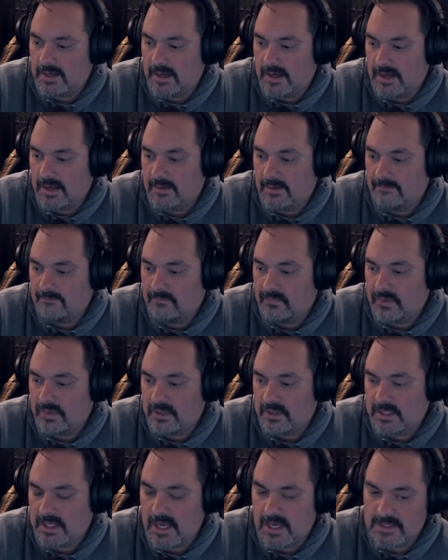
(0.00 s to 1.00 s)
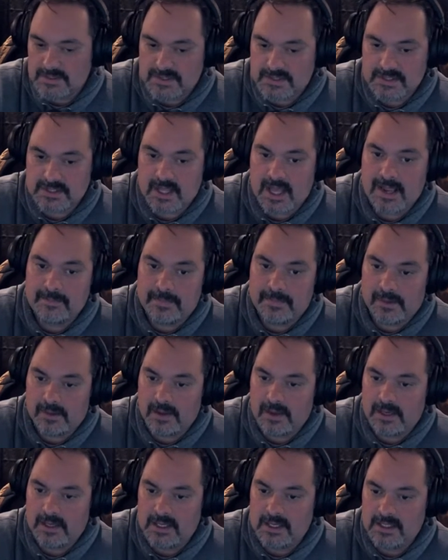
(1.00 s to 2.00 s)
um, yes, slight
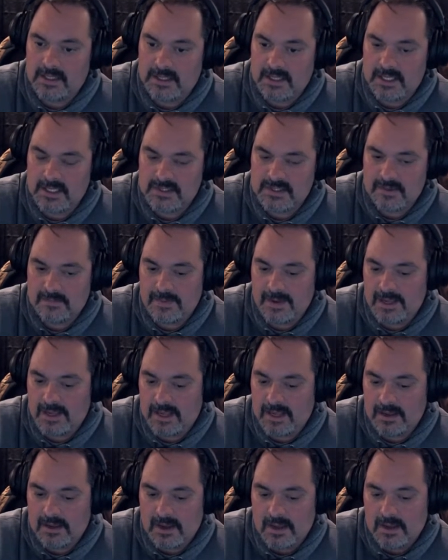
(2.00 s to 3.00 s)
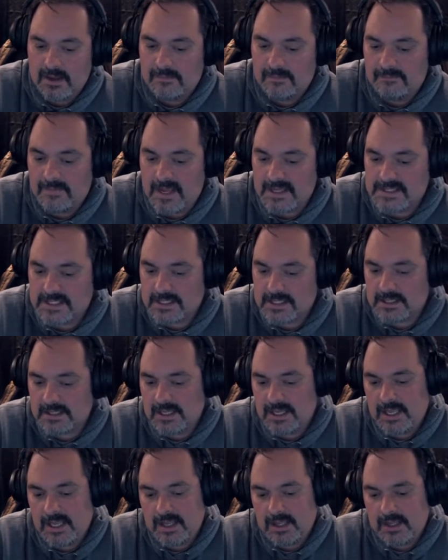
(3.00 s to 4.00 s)
play. It needs to be
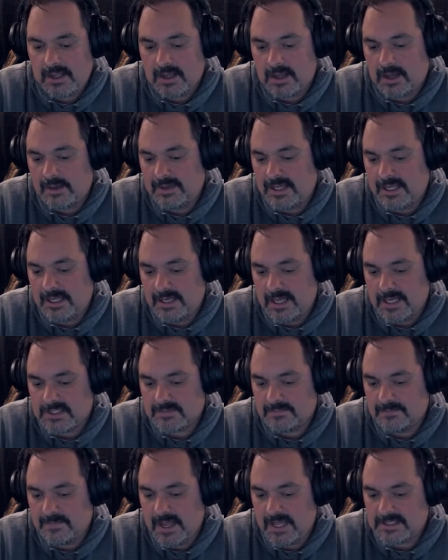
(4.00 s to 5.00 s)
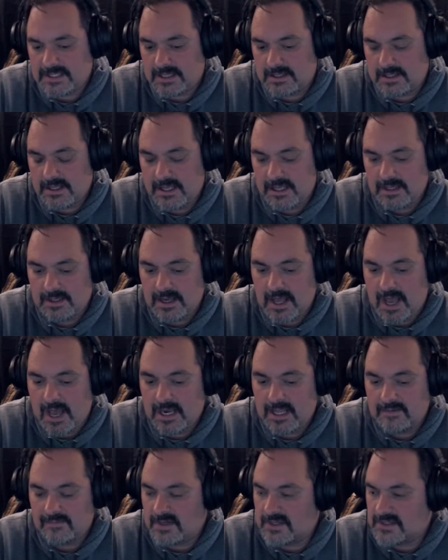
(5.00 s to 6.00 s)
basically, I mean, it's basically
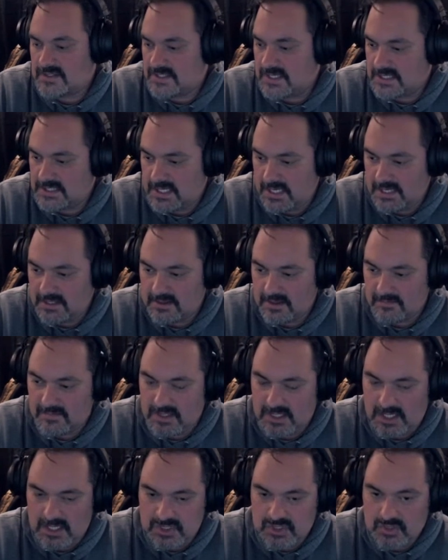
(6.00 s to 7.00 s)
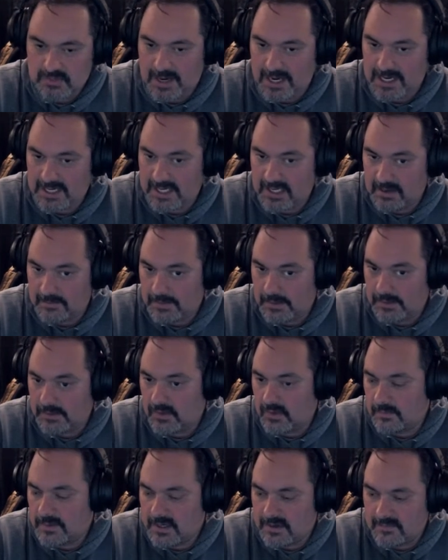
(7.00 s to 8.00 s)
not even a 16th of an inch. You might get a
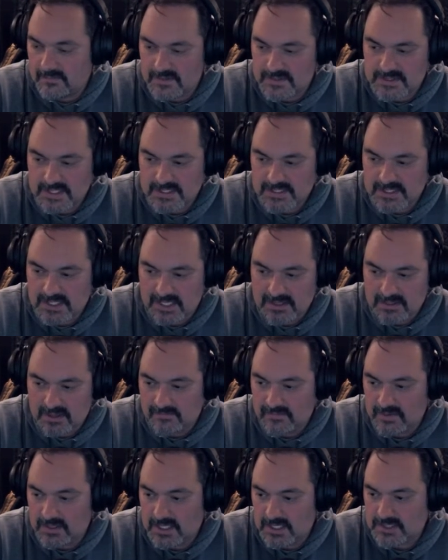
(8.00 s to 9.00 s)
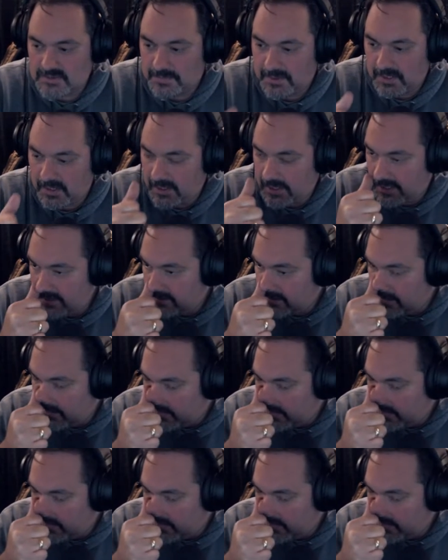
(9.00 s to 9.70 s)
little bit of a 16th of an inch play